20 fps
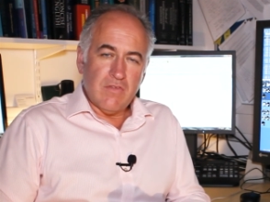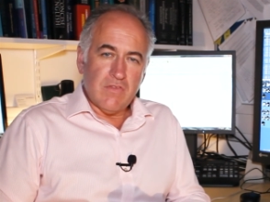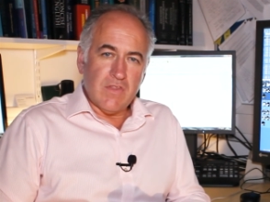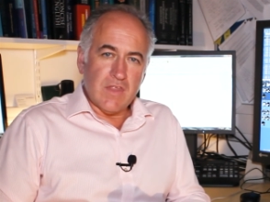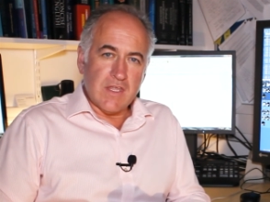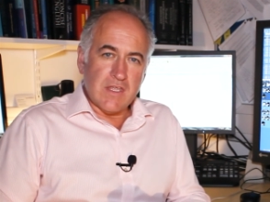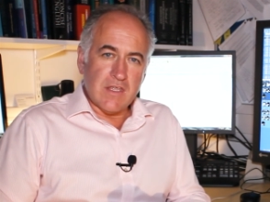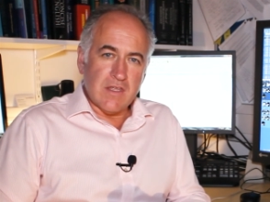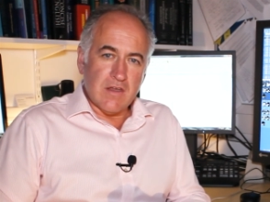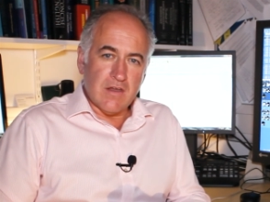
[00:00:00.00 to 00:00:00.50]

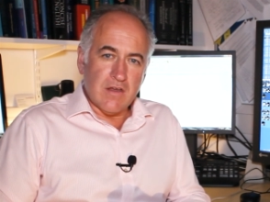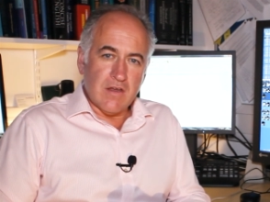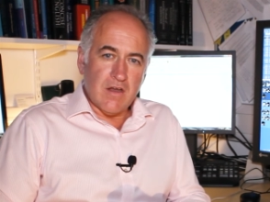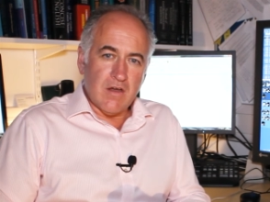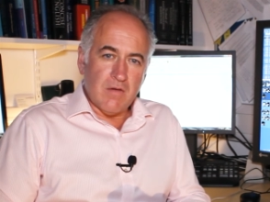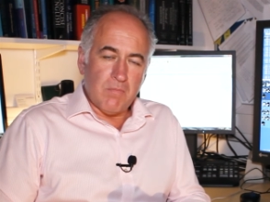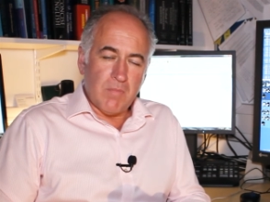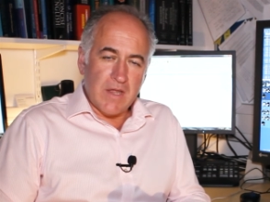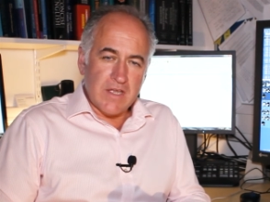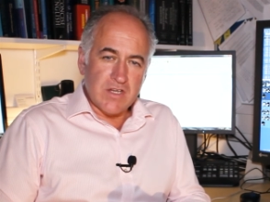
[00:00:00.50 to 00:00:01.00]
the
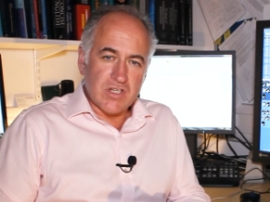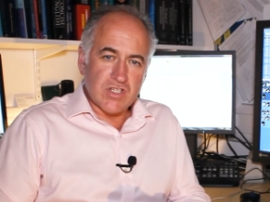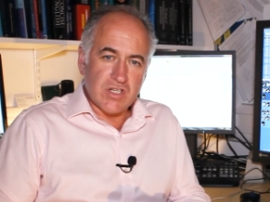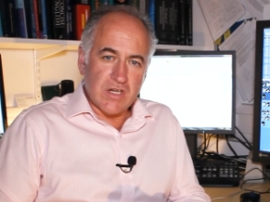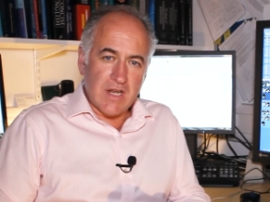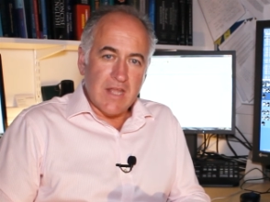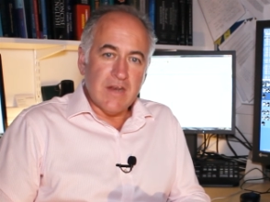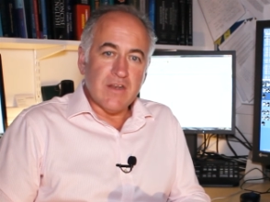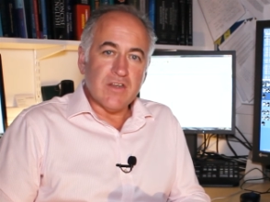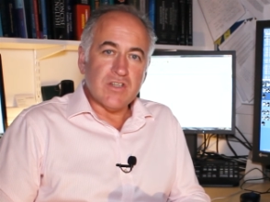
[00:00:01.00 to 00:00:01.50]

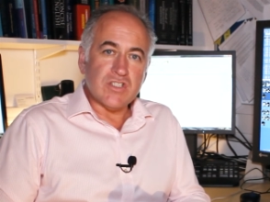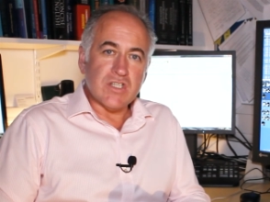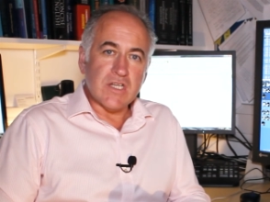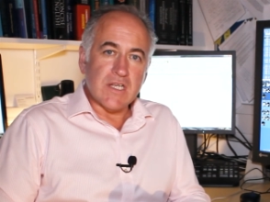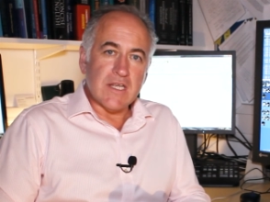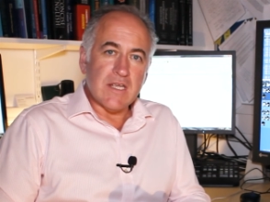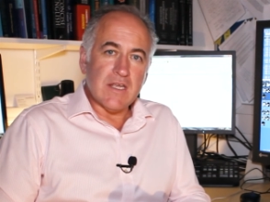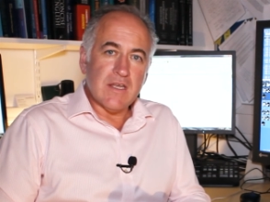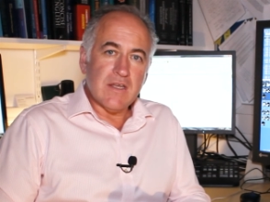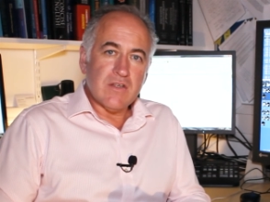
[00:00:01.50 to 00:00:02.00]
ablation
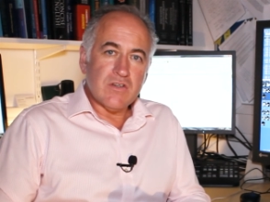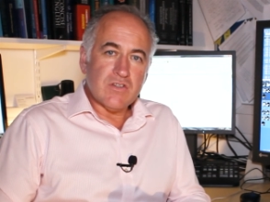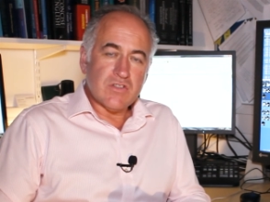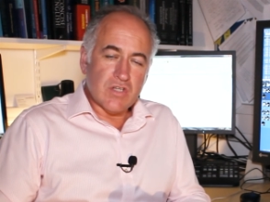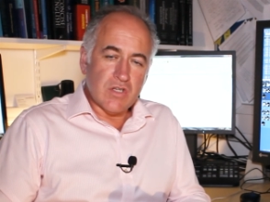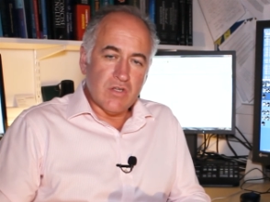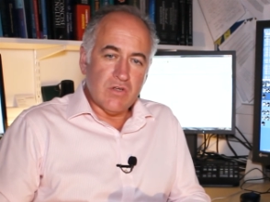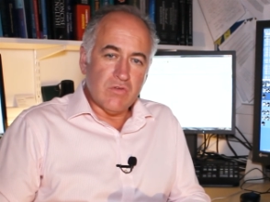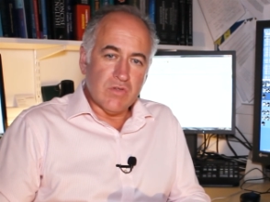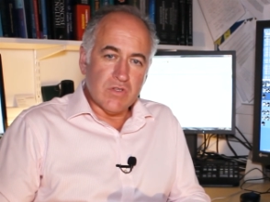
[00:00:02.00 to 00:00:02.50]
energy
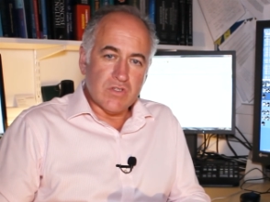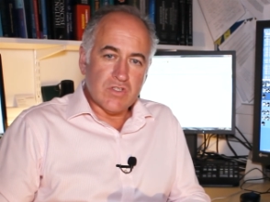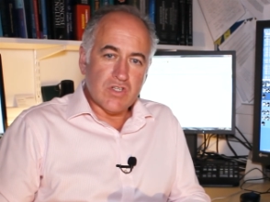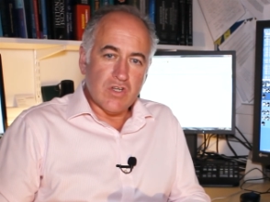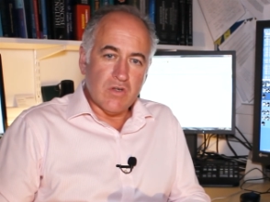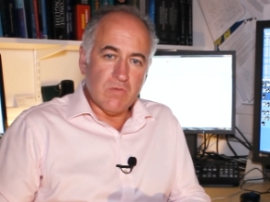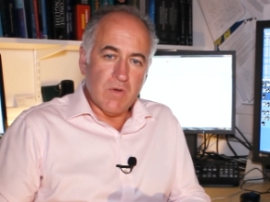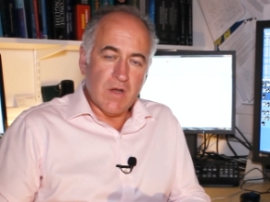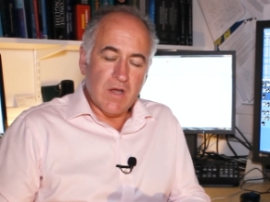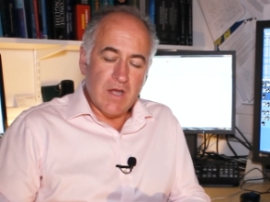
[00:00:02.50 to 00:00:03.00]
to the
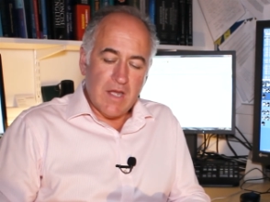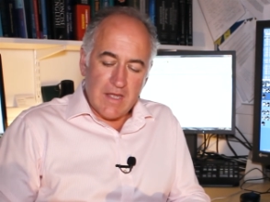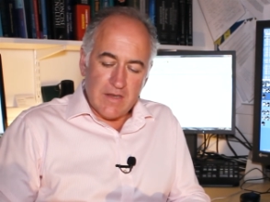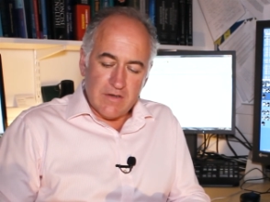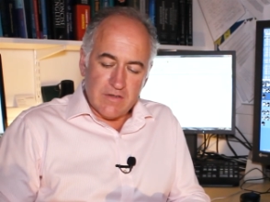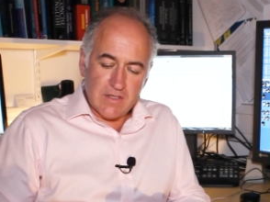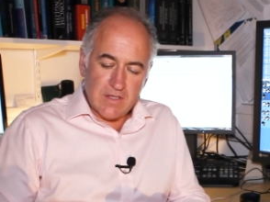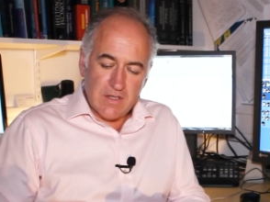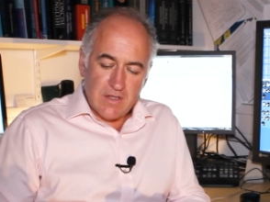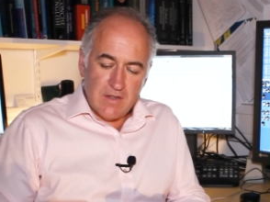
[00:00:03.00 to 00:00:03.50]
tumour
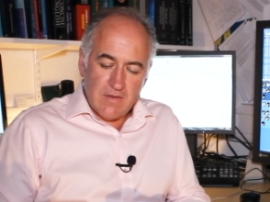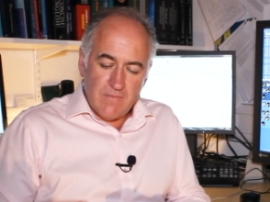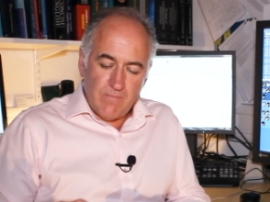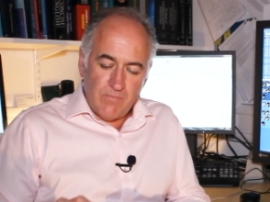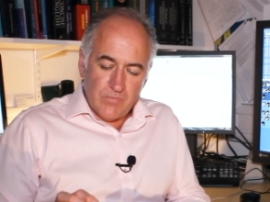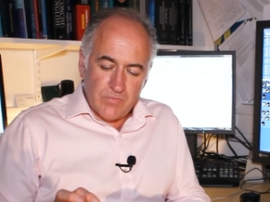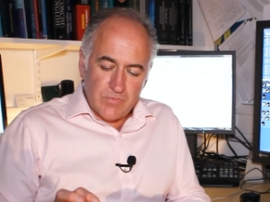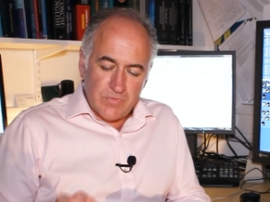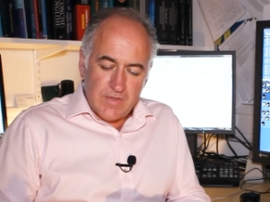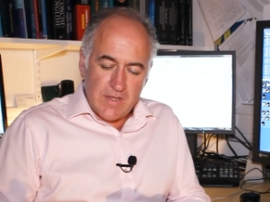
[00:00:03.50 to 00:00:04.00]
and
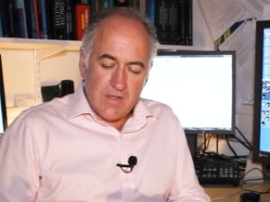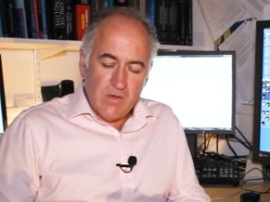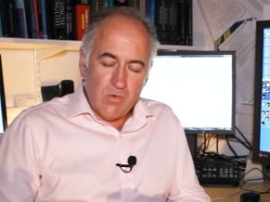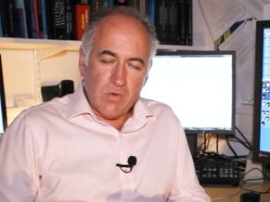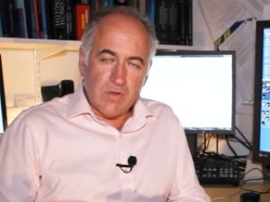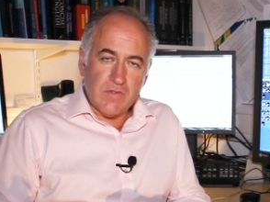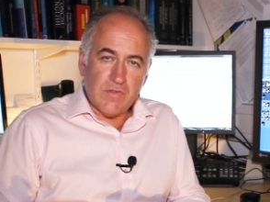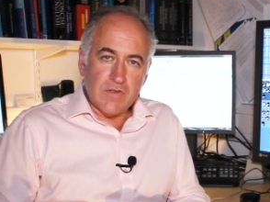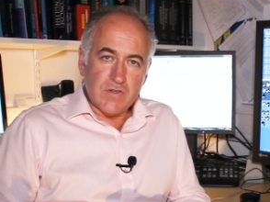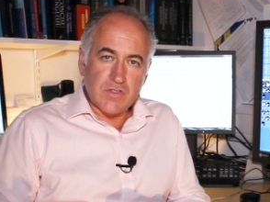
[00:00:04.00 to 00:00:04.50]
deal
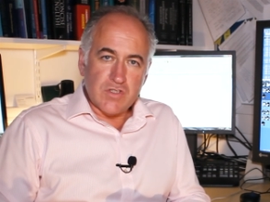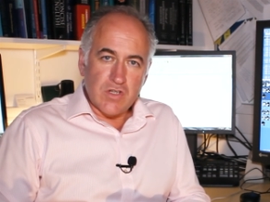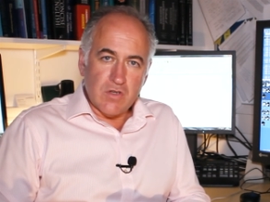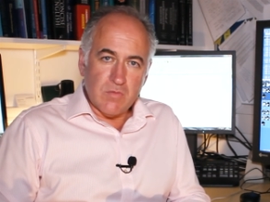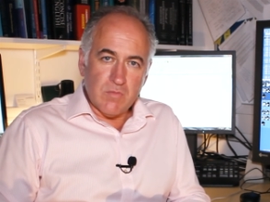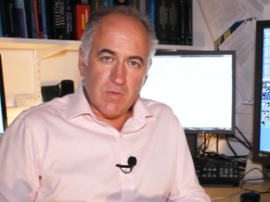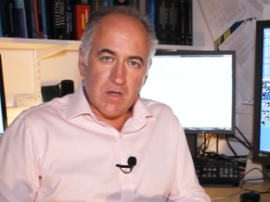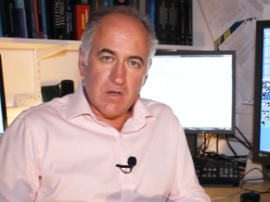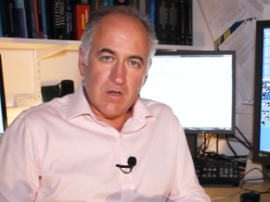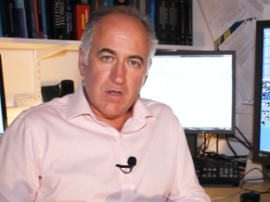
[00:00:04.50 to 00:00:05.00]
with the
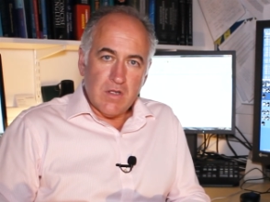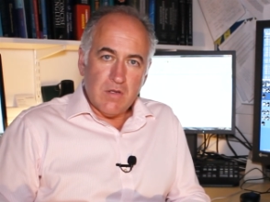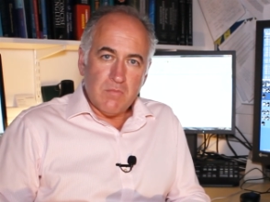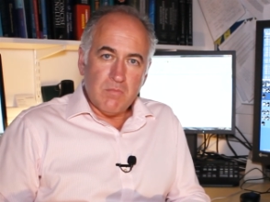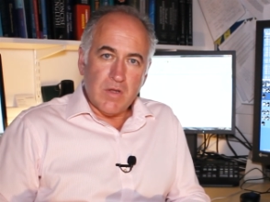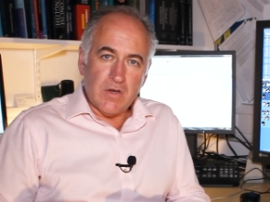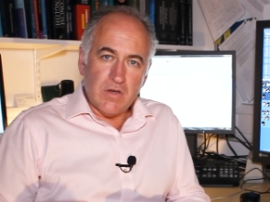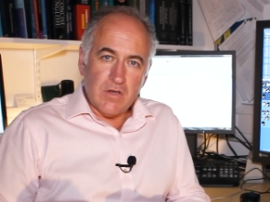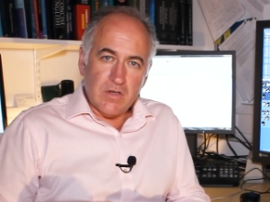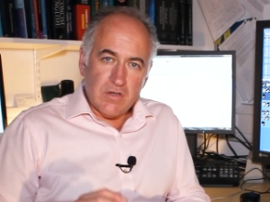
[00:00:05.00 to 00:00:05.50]
tumour
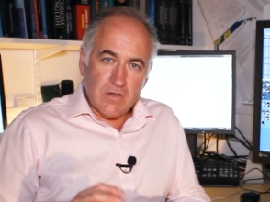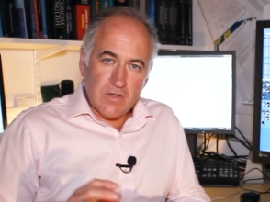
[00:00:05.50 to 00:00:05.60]
but